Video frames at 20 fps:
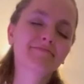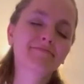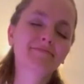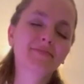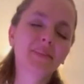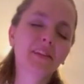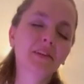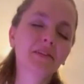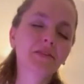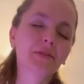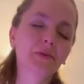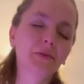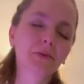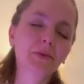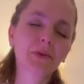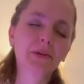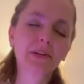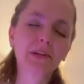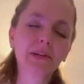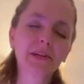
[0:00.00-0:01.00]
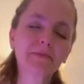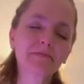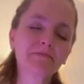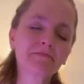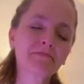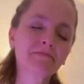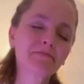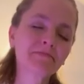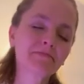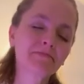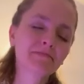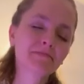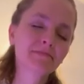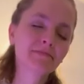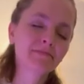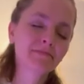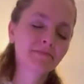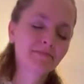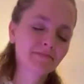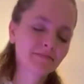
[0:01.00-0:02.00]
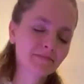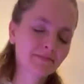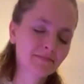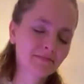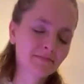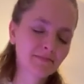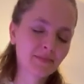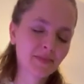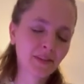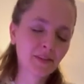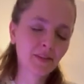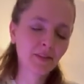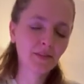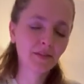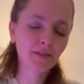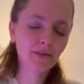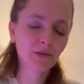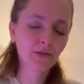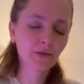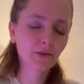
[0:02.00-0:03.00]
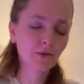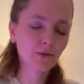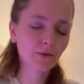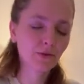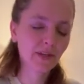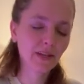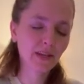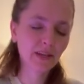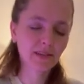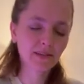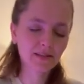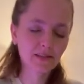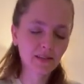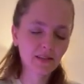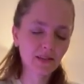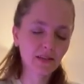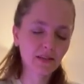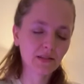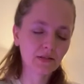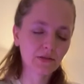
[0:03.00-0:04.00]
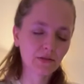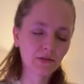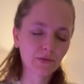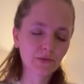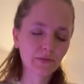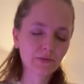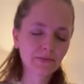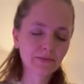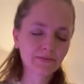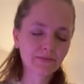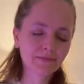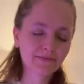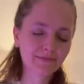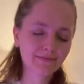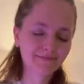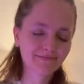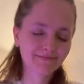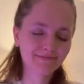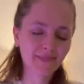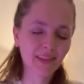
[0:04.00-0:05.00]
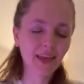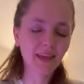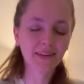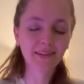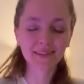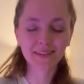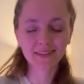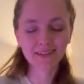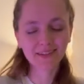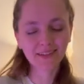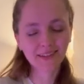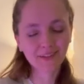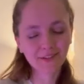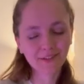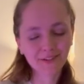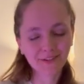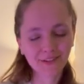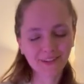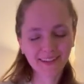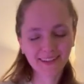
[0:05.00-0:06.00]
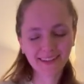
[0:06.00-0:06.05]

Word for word: Not to worry. Nothing good old hands can't do. And intention.